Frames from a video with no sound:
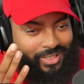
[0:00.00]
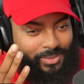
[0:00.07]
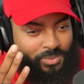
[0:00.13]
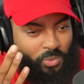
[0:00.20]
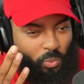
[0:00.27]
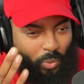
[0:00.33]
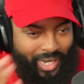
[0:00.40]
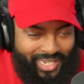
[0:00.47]

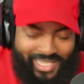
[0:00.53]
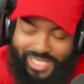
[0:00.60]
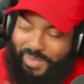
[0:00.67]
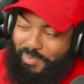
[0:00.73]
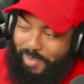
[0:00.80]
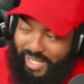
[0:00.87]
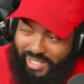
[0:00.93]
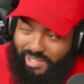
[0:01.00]
why is
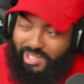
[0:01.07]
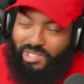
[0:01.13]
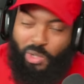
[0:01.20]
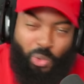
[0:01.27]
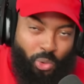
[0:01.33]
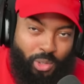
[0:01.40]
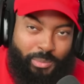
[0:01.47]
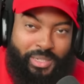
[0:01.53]
Baron
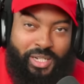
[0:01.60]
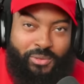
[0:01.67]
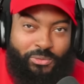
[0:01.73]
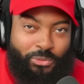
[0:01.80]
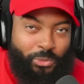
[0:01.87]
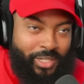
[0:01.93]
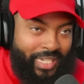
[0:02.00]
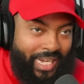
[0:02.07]
Corbin a
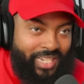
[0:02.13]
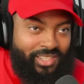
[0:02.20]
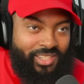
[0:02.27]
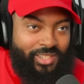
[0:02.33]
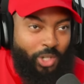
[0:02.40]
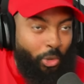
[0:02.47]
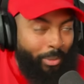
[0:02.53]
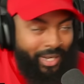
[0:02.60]
free
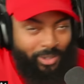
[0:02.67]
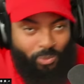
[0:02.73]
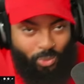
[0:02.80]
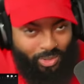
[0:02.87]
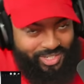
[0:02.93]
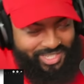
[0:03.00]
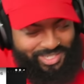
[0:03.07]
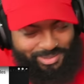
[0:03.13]
agent? Nobody
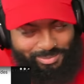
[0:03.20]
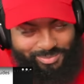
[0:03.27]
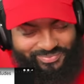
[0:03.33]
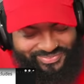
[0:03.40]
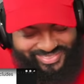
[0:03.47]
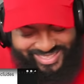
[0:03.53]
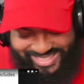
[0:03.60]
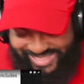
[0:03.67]
wants him
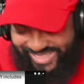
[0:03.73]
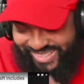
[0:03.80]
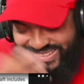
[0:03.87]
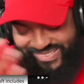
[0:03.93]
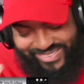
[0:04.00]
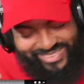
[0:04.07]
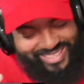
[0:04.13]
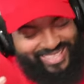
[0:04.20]

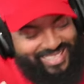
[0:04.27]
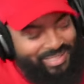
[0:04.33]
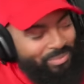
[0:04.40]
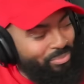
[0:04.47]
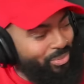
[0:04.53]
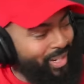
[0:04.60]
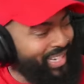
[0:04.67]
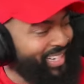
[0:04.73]
on either
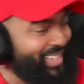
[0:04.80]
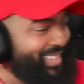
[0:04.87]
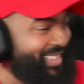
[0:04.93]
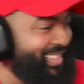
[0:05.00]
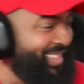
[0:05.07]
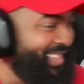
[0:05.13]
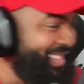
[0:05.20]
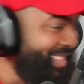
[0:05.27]
brand?
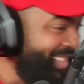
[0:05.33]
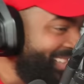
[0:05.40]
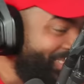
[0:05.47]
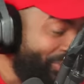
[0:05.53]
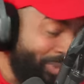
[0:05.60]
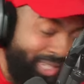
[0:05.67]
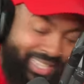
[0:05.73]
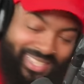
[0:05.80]

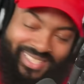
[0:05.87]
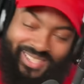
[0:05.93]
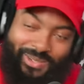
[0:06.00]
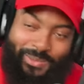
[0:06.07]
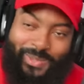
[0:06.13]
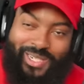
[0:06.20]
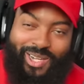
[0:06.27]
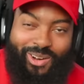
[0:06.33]
What is
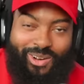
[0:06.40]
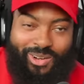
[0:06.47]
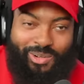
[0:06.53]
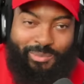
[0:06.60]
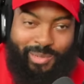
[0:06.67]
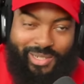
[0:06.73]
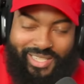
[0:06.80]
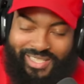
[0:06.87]
going on,
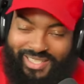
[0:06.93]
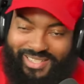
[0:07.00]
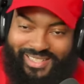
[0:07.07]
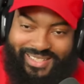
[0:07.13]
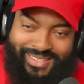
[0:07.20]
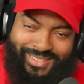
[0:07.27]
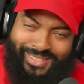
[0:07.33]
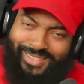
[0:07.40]
bro? This
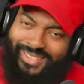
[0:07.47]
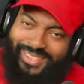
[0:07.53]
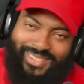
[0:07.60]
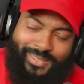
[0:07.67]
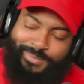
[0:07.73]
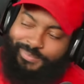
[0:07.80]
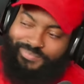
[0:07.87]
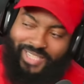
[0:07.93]
is,
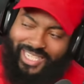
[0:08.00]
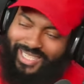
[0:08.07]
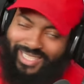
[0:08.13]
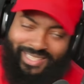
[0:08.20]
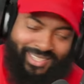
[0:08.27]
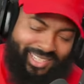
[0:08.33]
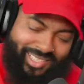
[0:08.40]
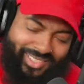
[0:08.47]
they
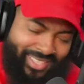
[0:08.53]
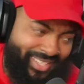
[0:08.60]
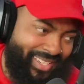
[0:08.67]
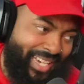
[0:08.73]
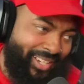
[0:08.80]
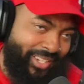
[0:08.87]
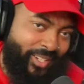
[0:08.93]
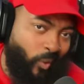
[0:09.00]
didn't think this
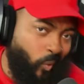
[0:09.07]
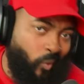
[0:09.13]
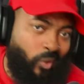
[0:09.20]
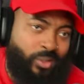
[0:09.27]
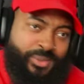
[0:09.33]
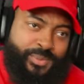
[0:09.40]
out at all.